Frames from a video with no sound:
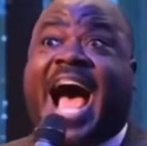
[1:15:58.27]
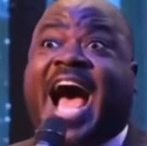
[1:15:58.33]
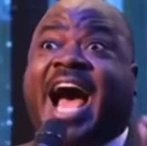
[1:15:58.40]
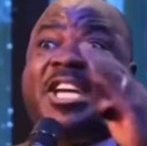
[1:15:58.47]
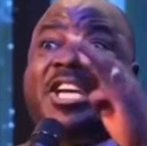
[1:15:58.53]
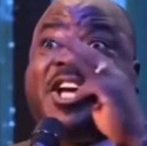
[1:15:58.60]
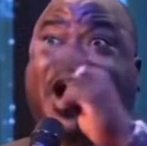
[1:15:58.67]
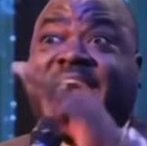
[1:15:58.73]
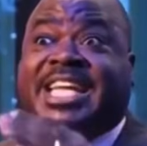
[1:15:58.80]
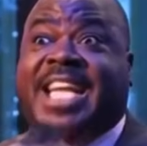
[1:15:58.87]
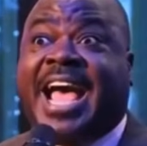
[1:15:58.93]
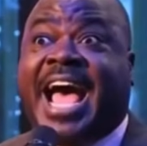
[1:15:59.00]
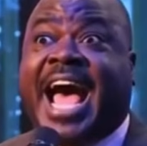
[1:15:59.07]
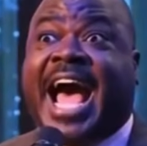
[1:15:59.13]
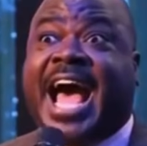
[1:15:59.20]
steal it.
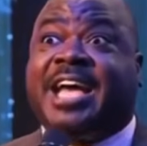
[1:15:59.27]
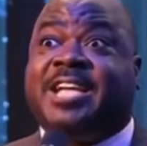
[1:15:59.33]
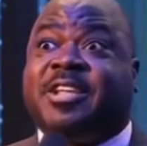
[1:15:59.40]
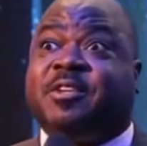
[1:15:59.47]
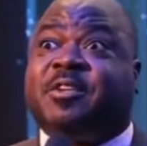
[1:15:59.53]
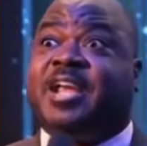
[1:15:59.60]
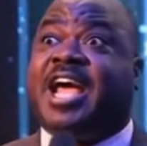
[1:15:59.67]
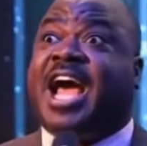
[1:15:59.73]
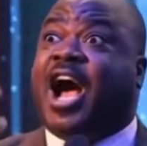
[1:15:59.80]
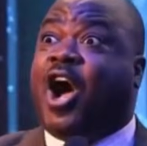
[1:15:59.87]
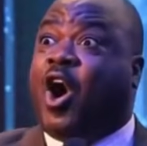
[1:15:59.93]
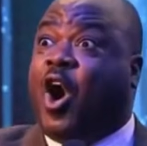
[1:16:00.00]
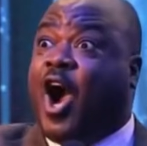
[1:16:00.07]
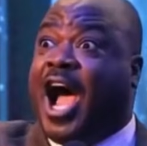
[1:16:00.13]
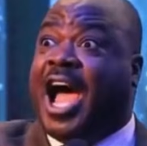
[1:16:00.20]
I
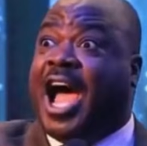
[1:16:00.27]
wrote the